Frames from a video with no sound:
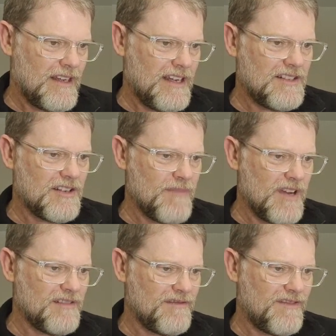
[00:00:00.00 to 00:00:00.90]

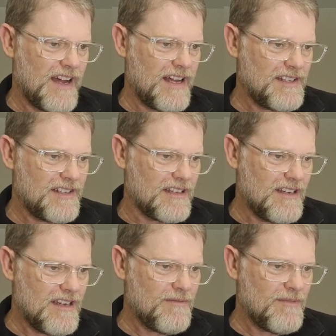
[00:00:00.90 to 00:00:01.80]
Intermittent fasting.
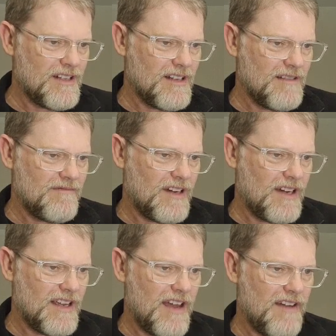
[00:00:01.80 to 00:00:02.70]
Yeah, well,
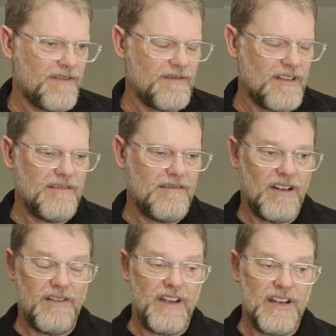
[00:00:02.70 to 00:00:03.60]
I have.
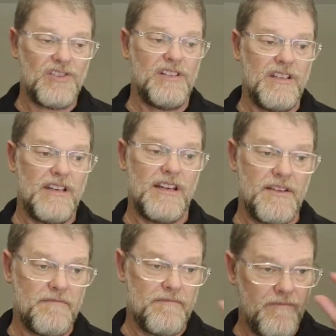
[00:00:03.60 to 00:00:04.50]
I've actually, I